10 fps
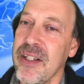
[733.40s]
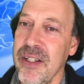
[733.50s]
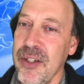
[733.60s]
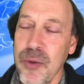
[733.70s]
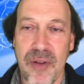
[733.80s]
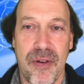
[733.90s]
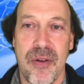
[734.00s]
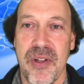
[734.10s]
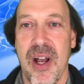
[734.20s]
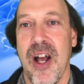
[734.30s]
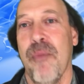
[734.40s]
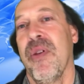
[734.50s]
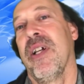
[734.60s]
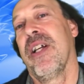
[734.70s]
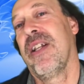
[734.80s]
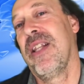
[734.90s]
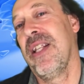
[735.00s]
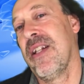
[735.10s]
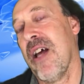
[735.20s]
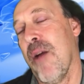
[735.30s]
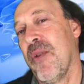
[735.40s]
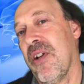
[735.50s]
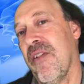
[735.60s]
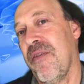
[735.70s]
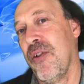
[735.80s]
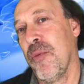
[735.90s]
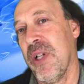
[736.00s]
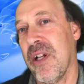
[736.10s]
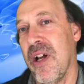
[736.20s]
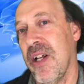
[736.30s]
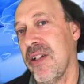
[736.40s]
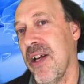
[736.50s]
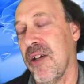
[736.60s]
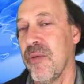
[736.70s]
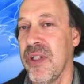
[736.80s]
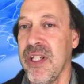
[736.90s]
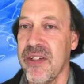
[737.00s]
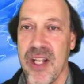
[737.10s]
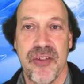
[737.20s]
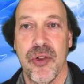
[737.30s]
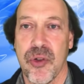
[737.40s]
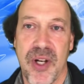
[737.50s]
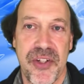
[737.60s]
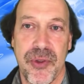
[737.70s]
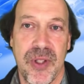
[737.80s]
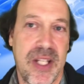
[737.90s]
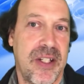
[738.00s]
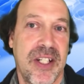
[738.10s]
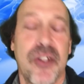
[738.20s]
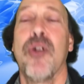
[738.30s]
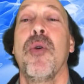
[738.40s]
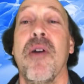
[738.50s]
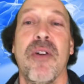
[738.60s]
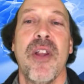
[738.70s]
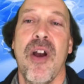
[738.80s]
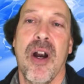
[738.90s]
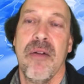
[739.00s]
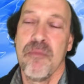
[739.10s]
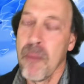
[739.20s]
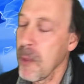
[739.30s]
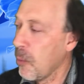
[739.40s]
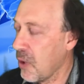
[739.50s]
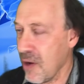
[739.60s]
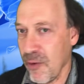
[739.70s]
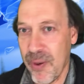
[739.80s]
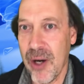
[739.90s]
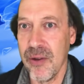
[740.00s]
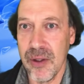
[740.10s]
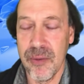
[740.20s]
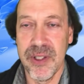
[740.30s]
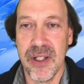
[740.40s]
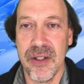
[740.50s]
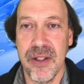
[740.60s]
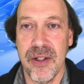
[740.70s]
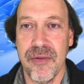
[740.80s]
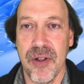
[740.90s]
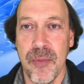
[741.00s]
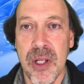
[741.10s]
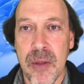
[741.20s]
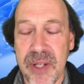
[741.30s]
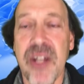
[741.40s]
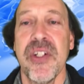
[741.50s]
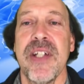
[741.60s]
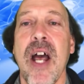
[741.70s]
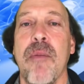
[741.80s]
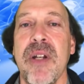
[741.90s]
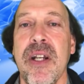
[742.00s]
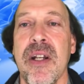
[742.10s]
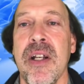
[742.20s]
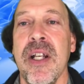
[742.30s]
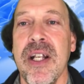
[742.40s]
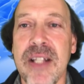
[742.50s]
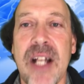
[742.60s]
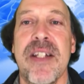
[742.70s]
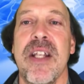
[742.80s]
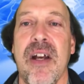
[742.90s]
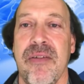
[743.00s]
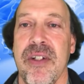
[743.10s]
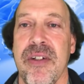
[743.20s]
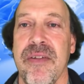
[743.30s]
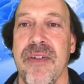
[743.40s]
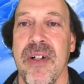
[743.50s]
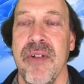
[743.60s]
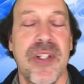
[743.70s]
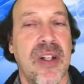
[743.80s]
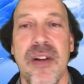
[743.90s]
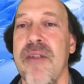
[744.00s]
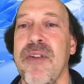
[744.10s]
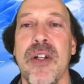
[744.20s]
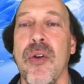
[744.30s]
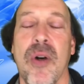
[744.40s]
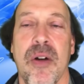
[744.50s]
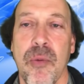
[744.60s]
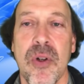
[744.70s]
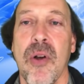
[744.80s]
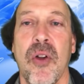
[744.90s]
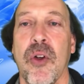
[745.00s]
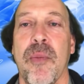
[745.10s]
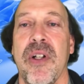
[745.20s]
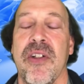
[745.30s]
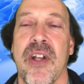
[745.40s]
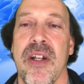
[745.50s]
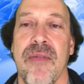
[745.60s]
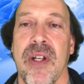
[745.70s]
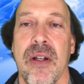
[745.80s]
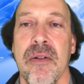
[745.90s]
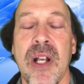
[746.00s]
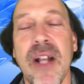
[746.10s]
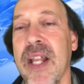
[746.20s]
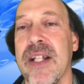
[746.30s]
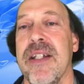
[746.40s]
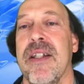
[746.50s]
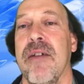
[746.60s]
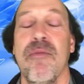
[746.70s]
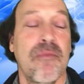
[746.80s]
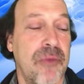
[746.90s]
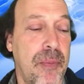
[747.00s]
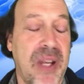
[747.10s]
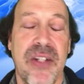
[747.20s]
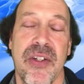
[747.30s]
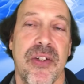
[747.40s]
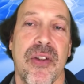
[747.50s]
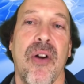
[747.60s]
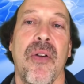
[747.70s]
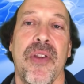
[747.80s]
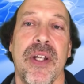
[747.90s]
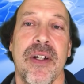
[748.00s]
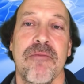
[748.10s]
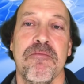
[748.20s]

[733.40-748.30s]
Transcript: the UFO topic, the topic of human contact with these extraterrestrial entities, or whoever they are, whatever parallel reality they're from, because it's happening. And that's the evidence in front of us. If we ignore it, we're no longer being scientific. And that's the basis of the whole thing.